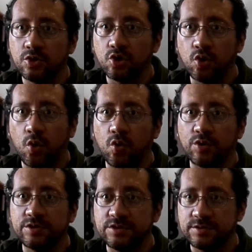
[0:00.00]

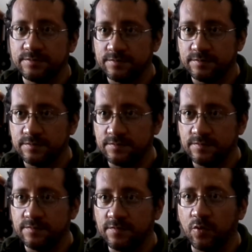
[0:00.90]
chords
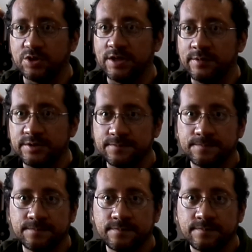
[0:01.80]
4 times,
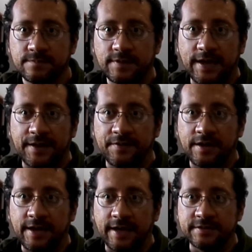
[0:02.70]
and
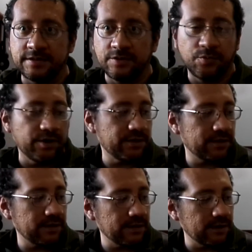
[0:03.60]
then end it
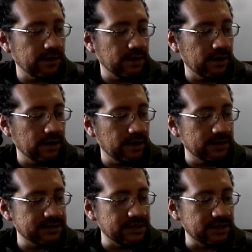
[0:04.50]
with a
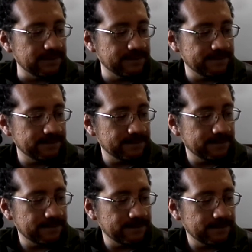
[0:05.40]
C.
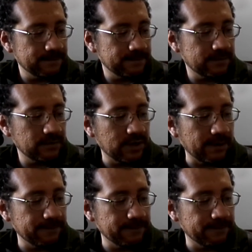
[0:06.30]
Okay.